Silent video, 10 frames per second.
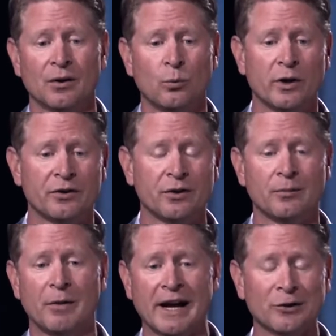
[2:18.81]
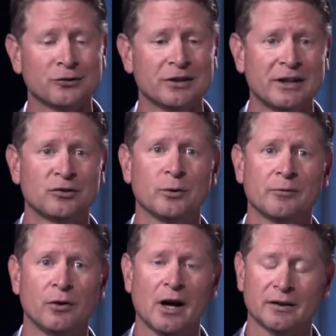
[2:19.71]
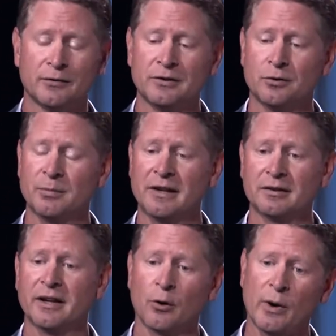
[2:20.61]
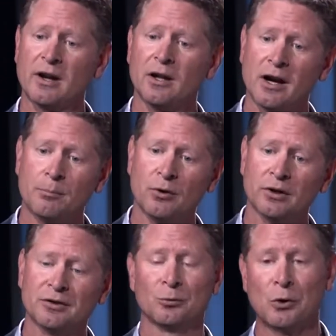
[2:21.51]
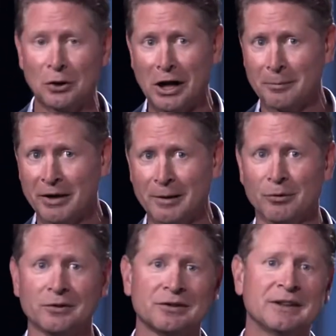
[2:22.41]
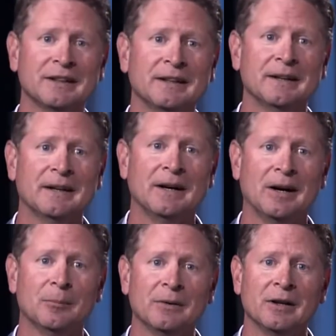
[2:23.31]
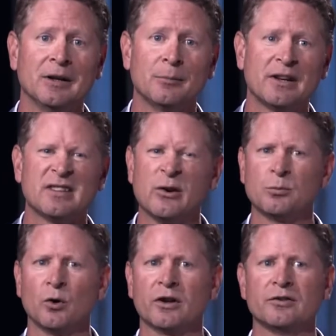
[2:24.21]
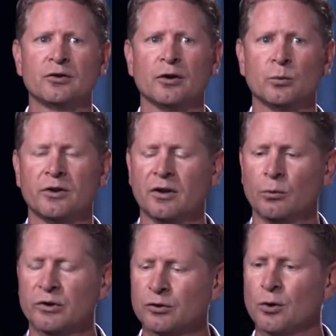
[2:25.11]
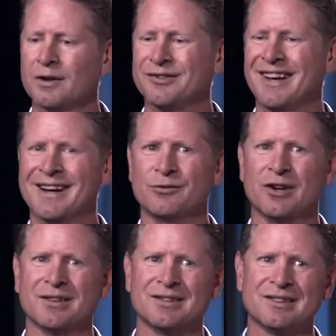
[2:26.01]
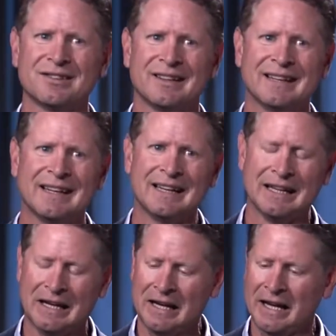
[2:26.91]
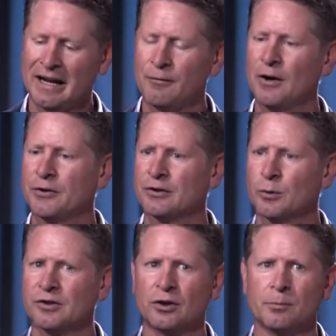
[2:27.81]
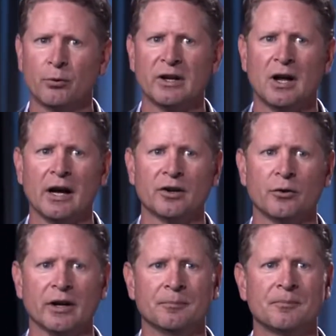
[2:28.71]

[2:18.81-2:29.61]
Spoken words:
with minors in history and philosophy. So basically, I read a lot of books and wrote a lot of papers because I was more concerned with the restorative side of justice, and I felt this was a good pre-law degree.